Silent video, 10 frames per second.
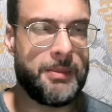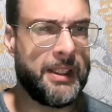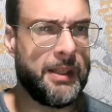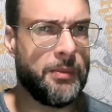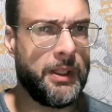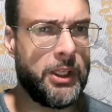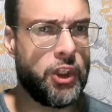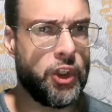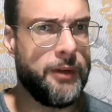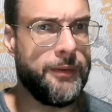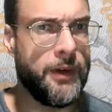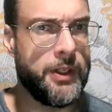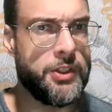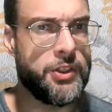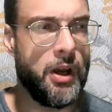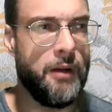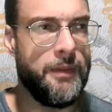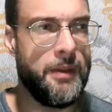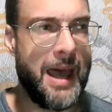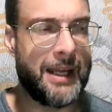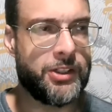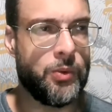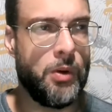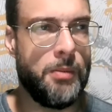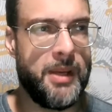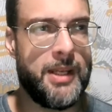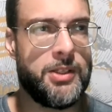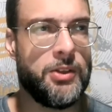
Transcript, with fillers: able to get really good footage of the actual meat,